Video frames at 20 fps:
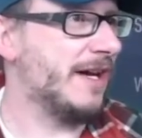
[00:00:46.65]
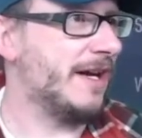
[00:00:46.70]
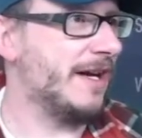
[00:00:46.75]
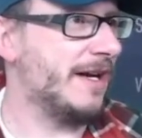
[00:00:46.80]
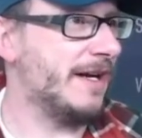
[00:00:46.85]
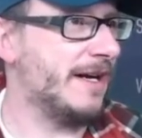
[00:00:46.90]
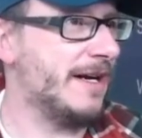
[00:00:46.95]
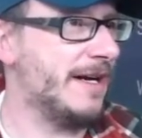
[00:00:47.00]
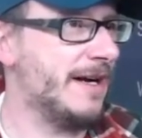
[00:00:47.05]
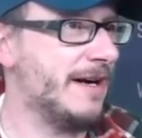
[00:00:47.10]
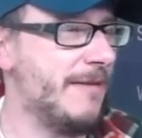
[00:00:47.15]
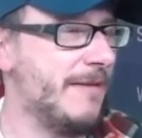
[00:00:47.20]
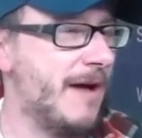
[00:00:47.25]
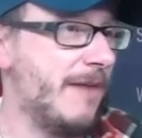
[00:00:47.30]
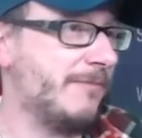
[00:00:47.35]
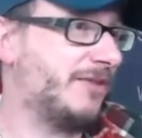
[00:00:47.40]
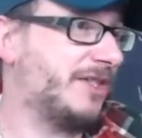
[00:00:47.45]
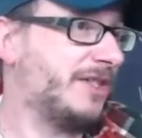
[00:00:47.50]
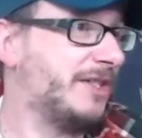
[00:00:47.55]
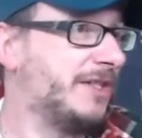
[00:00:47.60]
Um,
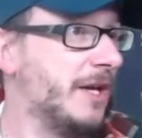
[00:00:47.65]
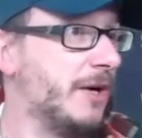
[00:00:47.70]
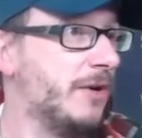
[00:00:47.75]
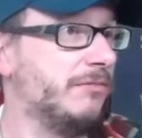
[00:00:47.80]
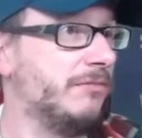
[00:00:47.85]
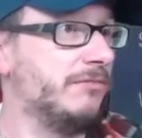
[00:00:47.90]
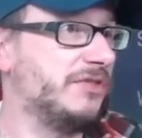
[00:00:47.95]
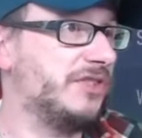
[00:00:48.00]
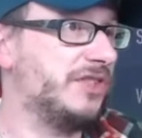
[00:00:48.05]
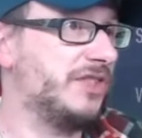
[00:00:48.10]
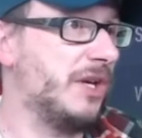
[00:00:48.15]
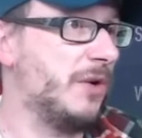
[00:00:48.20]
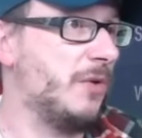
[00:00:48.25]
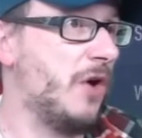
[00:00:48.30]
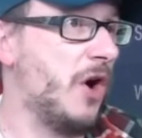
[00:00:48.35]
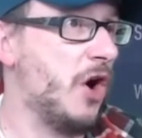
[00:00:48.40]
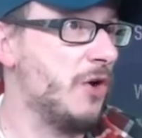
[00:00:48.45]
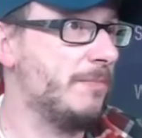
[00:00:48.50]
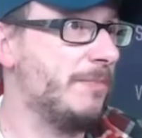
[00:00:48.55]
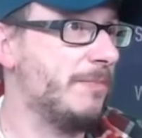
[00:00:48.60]
I'm still, still
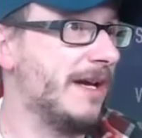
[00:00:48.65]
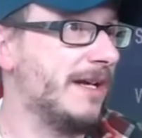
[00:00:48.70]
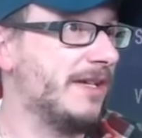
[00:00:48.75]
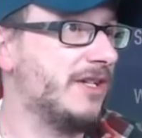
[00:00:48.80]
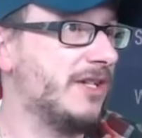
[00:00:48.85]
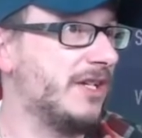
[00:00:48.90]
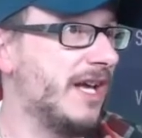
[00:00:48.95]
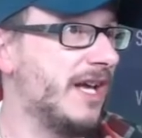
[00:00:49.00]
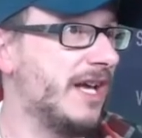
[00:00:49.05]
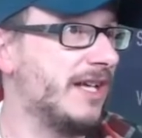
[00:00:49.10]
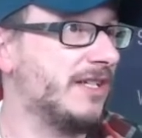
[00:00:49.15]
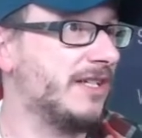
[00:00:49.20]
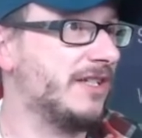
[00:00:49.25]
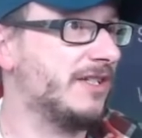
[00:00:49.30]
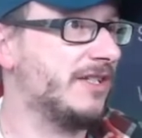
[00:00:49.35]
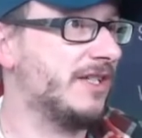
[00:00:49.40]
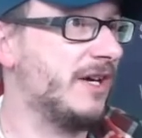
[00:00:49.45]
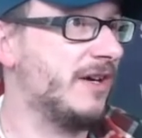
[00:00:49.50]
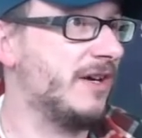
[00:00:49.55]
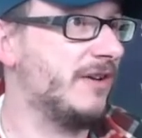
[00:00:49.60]
hoping to get
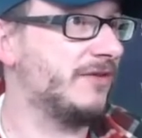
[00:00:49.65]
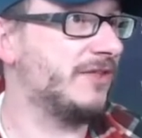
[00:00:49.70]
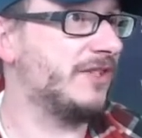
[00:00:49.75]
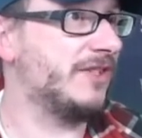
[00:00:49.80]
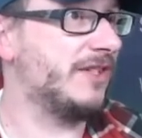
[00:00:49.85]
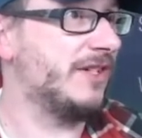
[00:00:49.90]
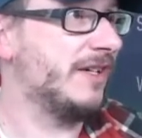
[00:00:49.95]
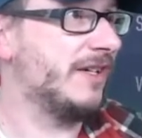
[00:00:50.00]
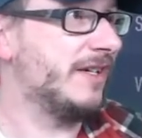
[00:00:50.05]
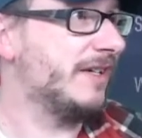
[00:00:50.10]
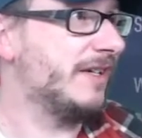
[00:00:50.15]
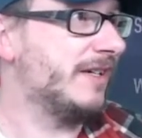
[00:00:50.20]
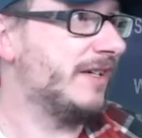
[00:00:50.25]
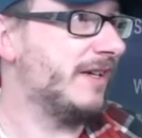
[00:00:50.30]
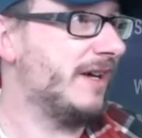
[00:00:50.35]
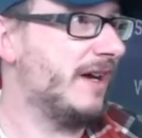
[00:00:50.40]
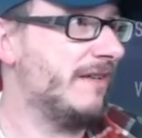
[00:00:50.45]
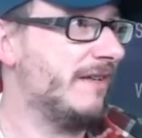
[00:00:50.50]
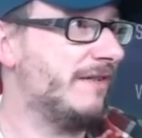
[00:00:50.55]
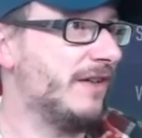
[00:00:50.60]
ourselves
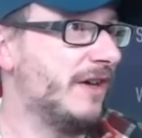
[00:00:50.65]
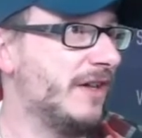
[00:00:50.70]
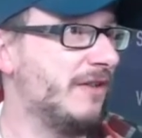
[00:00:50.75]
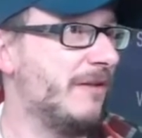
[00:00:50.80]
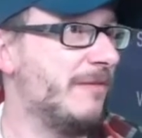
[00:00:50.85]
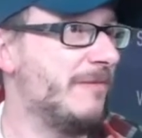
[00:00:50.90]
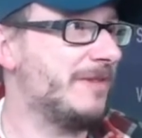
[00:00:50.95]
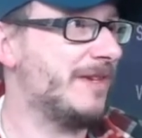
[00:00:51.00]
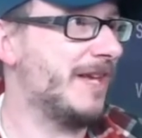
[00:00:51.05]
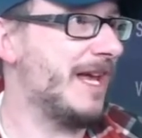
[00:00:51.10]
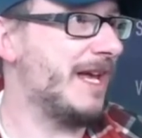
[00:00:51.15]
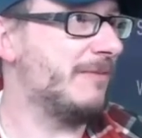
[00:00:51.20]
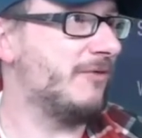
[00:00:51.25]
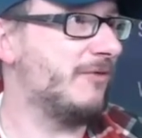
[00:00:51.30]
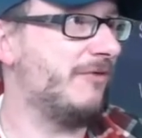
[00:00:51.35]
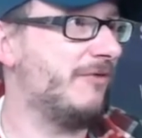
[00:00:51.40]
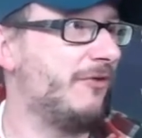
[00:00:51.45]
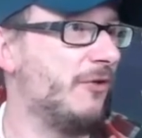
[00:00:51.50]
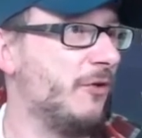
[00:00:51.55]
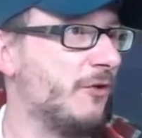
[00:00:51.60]
uh, further up the
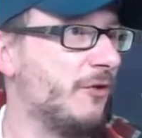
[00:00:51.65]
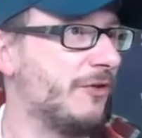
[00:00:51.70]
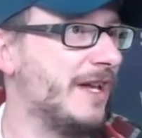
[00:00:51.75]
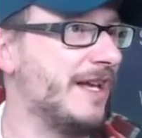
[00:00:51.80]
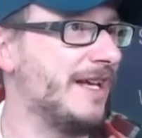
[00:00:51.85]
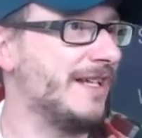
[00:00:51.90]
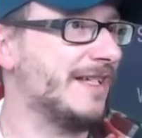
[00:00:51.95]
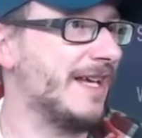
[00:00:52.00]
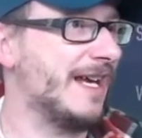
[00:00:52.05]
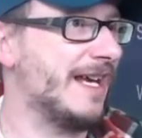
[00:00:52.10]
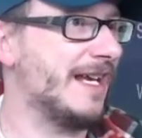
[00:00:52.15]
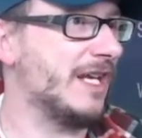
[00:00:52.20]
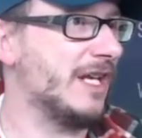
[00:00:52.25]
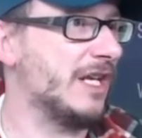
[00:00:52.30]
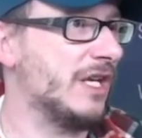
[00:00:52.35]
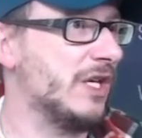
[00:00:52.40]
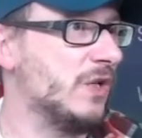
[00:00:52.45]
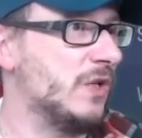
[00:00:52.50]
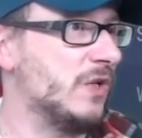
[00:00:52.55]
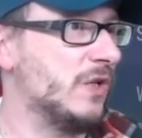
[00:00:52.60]
table. Fourth is a
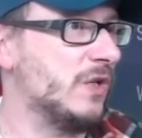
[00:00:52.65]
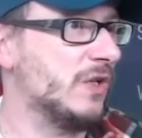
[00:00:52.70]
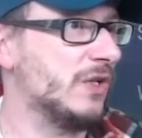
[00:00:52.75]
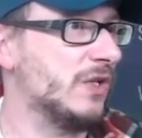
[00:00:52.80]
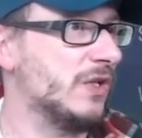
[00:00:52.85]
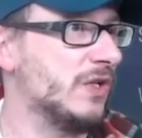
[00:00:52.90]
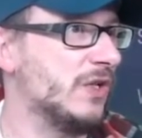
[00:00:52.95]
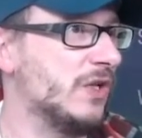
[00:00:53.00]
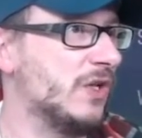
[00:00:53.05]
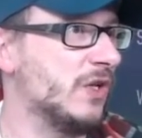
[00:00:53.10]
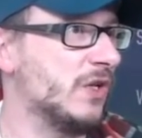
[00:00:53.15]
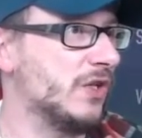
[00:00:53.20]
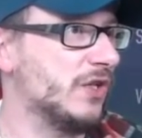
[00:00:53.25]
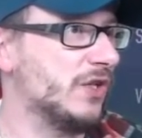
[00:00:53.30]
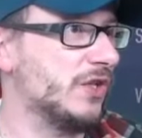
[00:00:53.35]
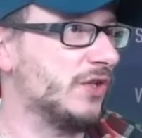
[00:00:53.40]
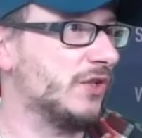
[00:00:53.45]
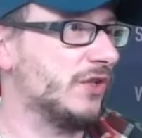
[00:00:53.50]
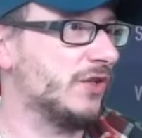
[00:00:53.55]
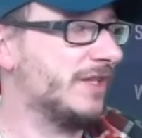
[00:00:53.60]
long, long
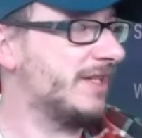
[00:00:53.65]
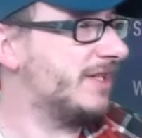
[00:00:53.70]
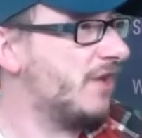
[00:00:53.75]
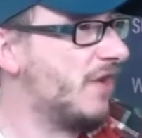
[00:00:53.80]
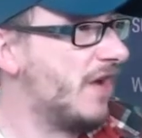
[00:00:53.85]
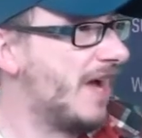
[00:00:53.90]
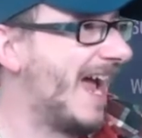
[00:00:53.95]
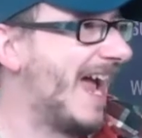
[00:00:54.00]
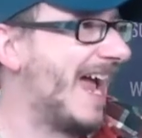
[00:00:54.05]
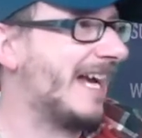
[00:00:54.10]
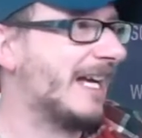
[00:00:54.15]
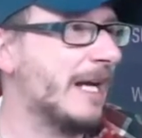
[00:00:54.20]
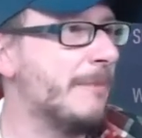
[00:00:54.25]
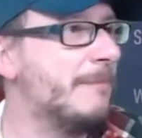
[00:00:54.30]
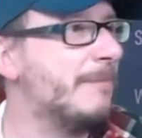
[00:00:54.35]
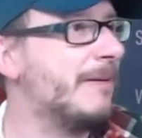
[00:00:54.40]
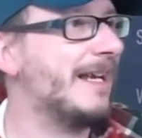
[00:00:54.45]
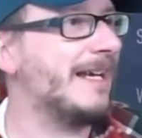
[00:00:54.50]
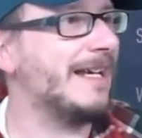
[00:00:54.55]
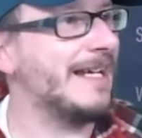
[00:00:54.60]
shot. It's not
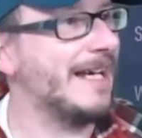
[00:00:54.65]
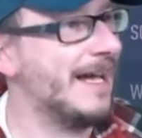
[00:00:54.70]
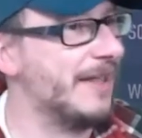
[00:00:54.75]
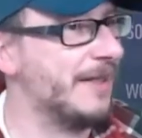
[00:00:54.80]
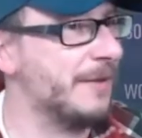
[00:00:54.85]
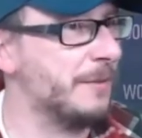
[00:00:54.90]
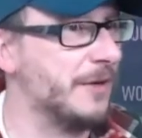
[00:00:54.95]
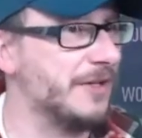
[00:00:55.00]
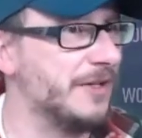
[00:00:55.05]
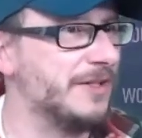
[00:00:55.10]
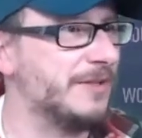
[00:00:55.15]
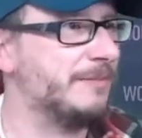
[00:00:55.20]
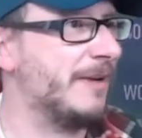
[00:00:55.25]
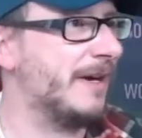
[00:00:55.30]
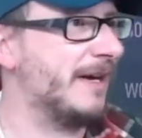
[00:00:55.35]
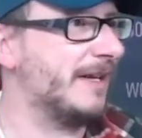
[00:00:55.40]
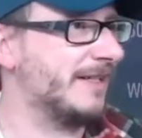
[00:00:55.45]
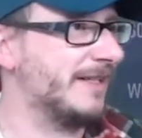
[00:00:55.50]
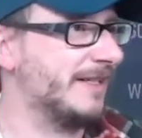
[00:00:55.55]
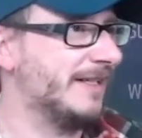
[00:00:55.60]
completely out of the woods,
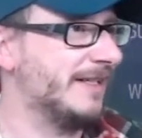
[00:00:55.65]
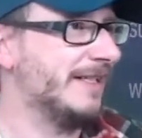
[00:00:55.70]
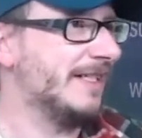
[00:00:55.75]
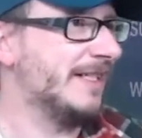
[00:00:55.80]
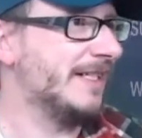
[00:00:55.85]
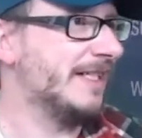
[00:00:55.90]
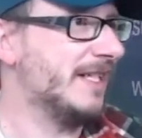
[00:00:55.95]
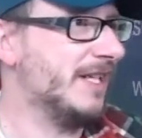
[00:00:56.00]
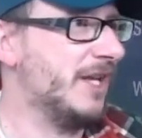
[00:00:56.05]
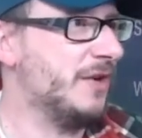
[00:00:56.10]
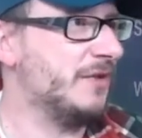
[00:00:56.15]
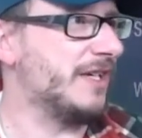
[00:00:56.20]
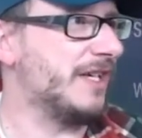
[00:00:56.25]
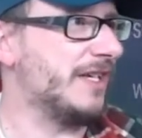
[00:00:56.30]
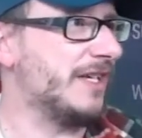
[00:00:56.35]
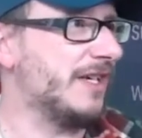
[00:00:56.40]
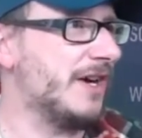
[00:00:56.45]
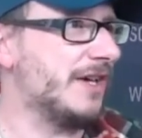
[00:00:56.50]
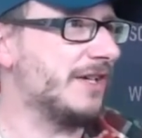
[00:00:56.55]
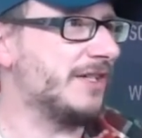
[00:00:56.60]
but
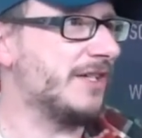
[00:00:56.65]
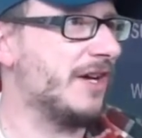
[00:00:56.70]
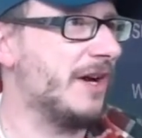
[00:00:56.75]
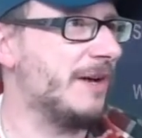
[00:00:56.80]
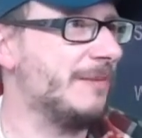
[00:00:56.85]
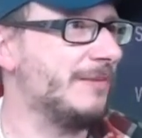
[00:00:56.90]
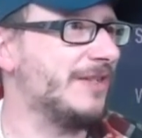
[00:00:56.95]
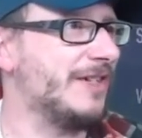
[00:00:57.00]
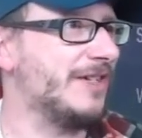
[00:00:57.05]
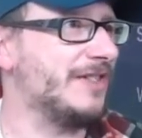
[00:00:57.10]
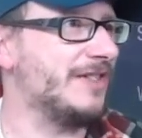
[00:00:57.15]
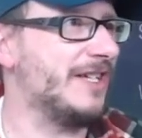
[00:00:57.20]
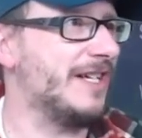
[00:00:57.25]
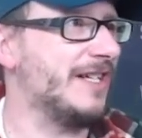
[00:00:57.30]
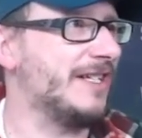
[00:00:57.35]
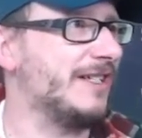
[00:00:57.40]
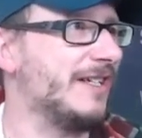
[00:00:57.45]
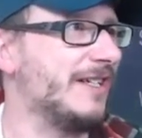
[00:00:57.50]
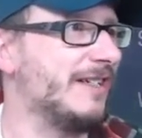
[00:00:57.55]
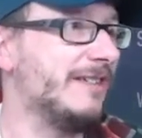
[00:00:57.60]
losing nine times this
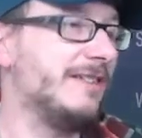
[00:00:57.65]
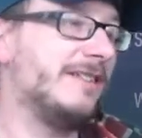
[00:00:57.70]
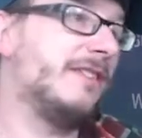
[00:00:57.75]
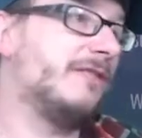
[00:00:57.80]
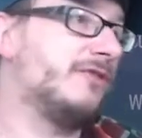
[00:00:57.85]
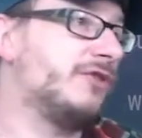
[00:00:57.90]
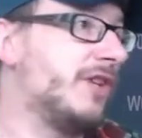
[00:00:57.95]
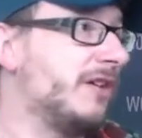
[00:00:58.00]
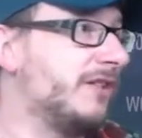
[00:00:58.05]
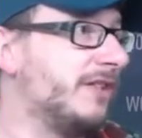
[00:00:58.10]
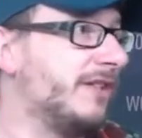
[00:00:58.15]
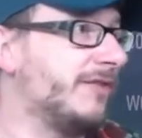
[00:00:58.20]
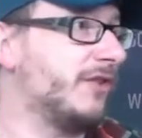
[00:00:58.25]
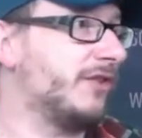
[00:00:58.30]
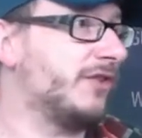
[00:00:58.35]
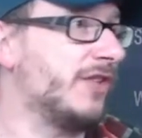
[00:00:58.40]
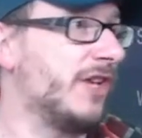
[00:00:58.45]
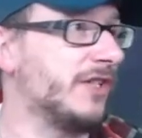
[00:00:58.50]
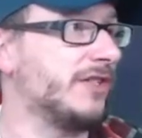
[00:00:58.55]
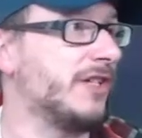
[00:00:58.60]
season, you know, Chelsea
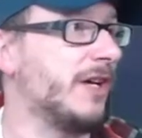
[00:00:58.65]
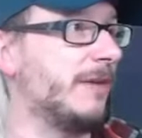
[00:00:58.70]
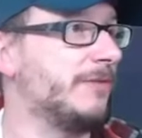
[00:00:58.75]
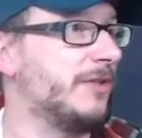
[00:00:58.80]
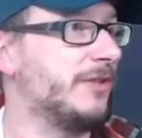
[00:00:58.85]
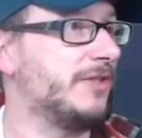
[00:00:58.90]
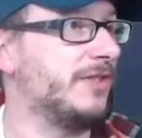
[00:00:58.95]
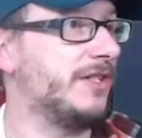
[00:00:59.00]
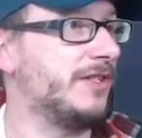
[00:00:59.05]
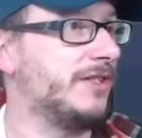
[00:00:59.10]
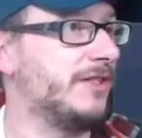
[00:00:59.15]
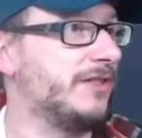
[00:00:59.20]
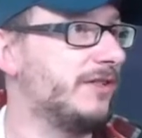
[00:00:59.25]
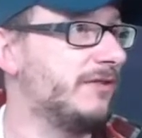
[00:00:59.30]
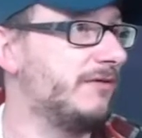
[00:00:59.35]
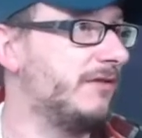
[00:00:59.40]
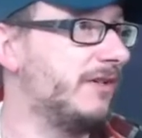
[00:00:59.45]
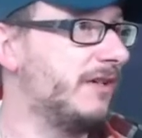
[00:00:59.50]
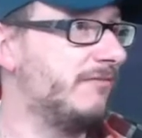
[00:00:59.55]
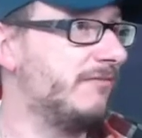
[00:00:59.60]
lost nine times this season,
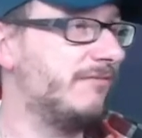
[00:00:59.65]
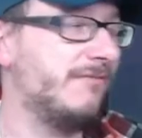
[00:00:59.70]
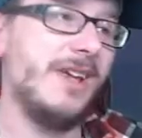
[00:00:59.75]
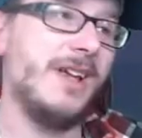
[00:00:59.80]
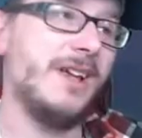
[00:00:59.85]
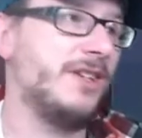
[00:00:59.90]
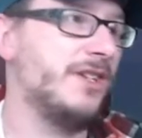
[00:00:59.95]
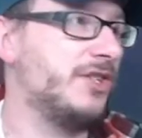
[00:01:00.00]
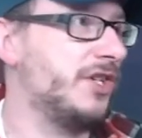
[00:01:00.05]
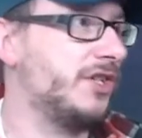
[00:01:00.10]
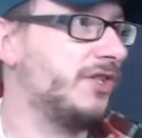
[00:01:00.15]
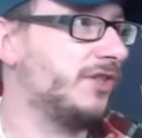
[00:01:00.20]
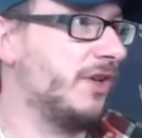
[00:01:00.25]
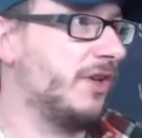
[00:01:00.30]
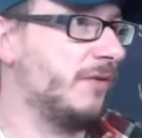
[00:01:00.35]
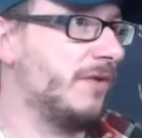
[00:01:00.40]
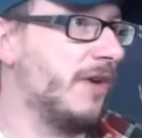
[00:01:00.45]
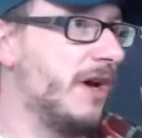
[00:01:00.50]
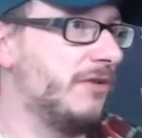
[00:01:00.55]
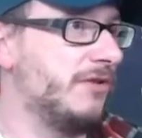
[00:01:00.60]
so you, you just
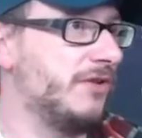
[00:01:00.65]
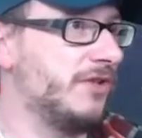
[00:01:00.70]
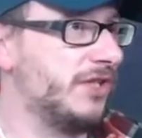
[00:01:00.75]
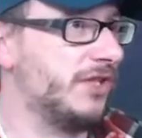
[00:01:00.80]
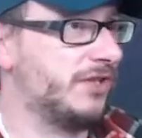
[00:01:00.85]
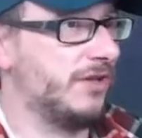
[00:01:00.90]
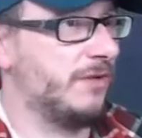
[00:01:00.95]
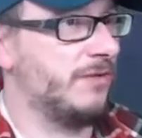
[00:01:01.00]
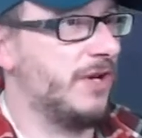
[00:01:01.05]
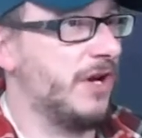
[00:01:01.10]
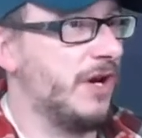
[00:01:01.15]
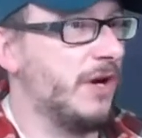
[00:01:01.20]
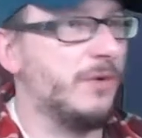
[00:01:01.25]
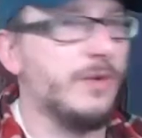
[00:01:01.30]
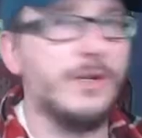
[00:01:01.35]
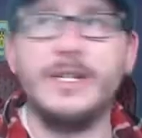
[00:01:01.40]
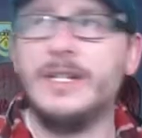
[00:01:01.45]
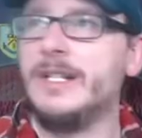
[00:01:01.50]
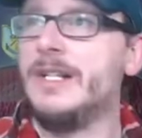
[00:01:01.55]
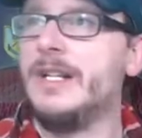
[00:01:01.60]
don't know. You just don't know.